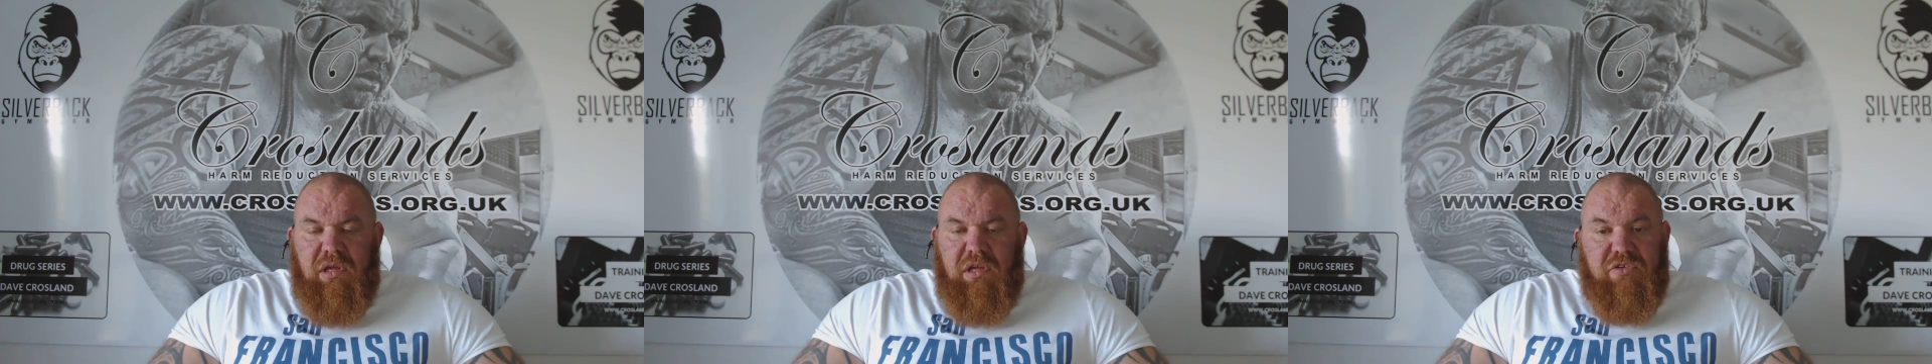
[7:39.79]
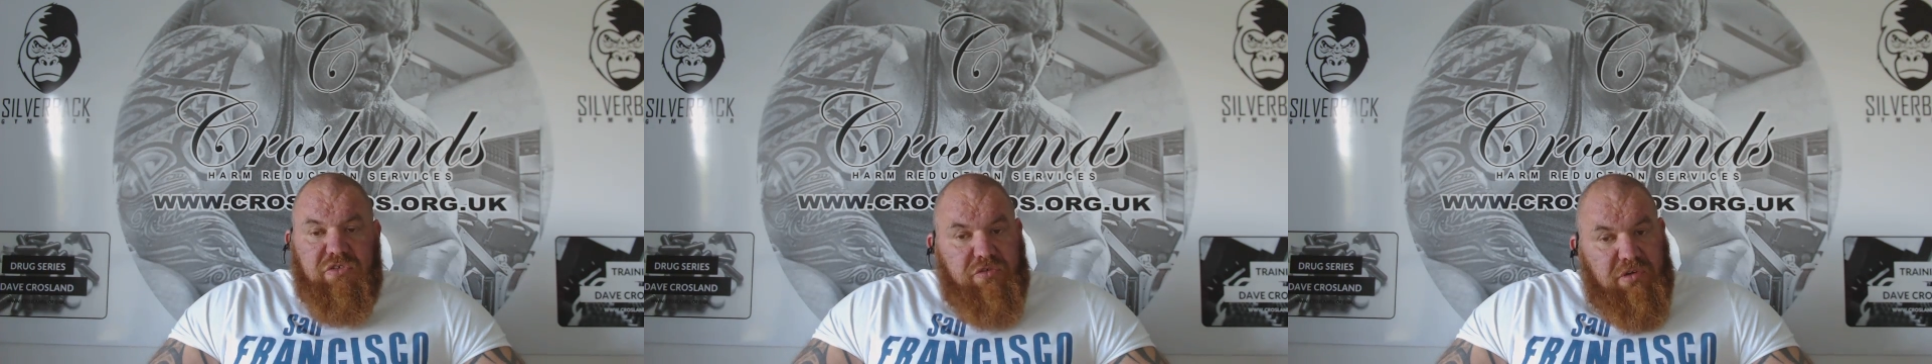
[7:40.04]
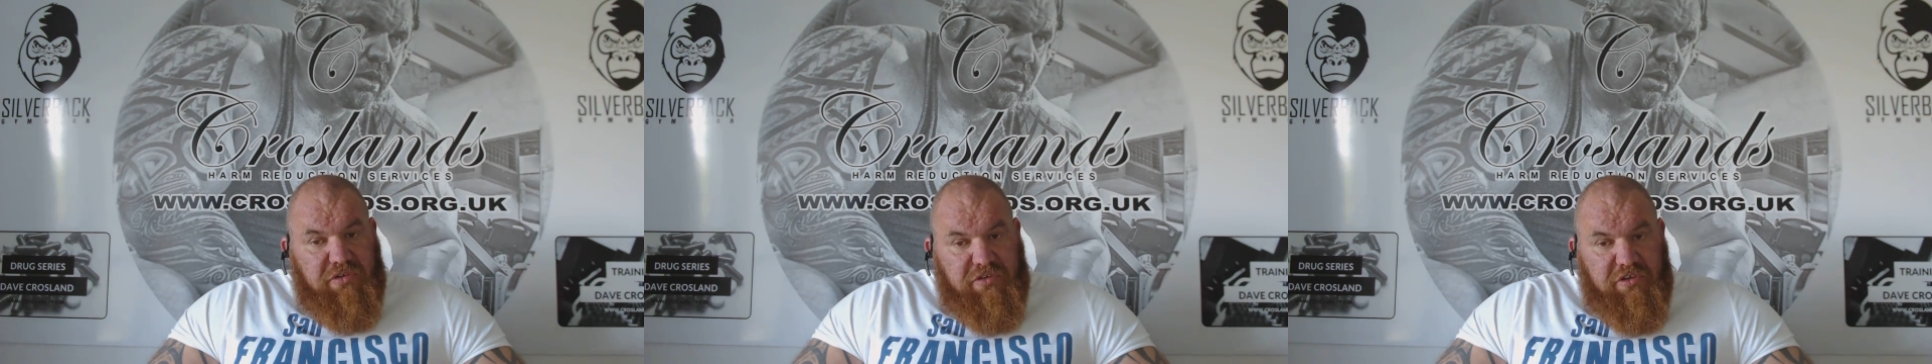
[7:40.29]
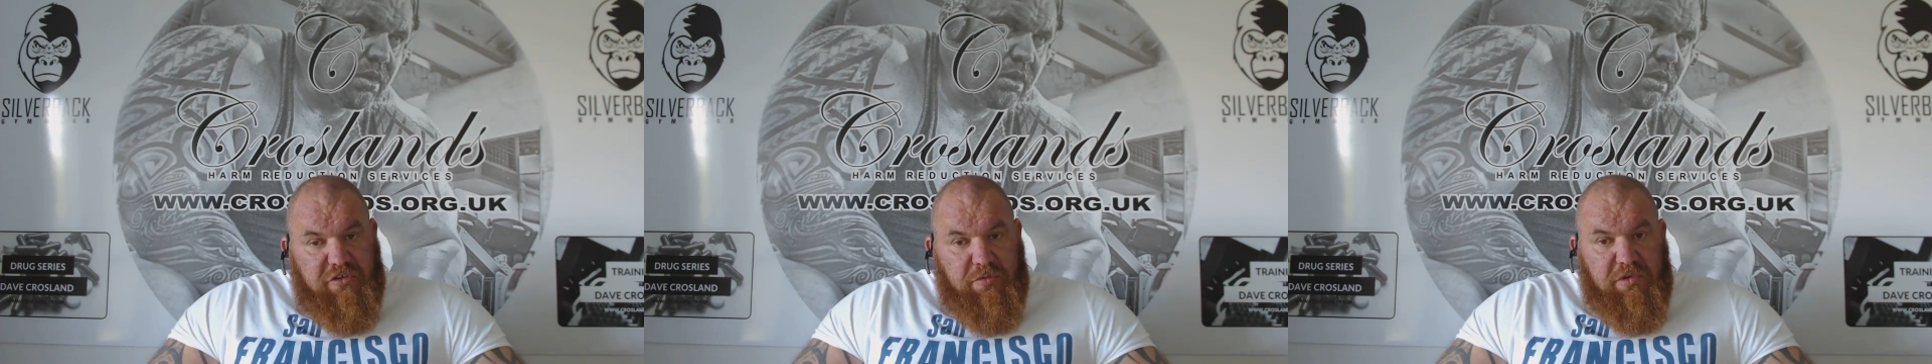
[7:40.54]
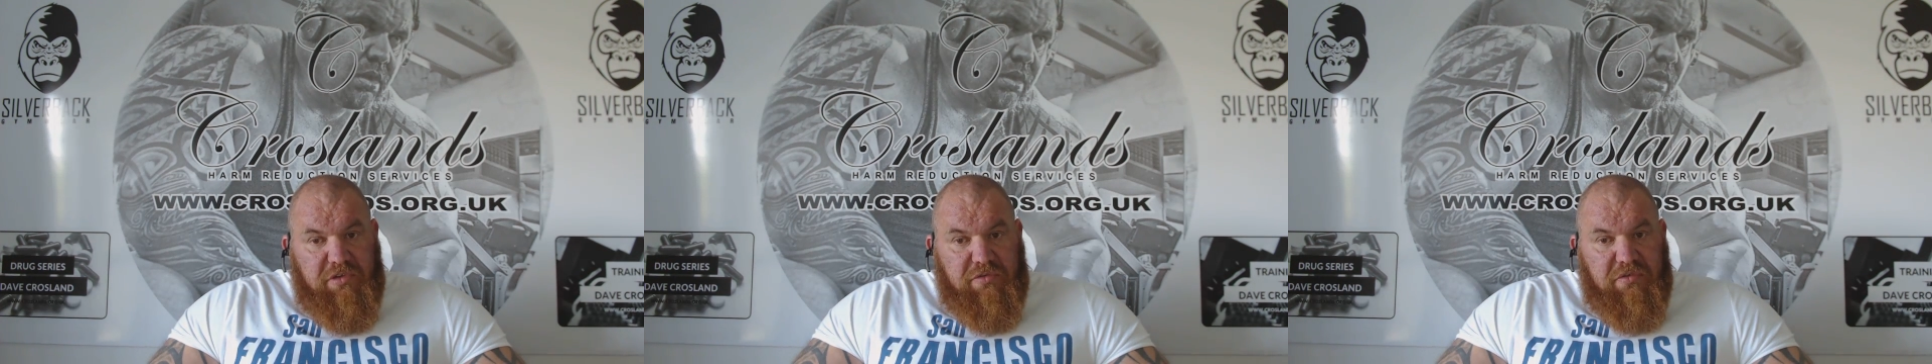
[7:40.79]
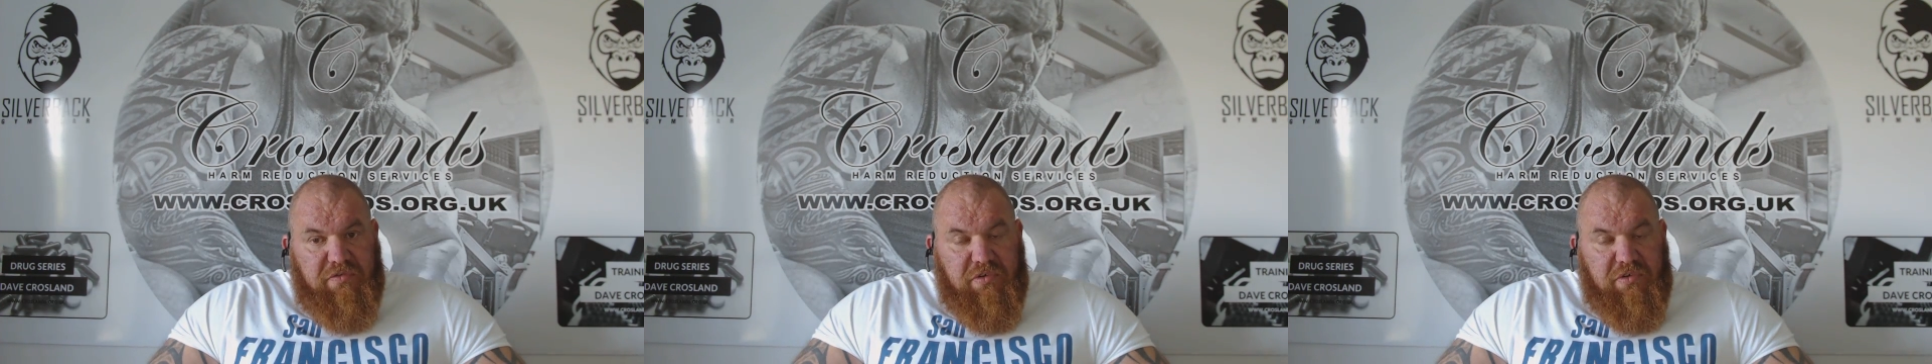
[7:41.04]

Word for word: and just train sensibly to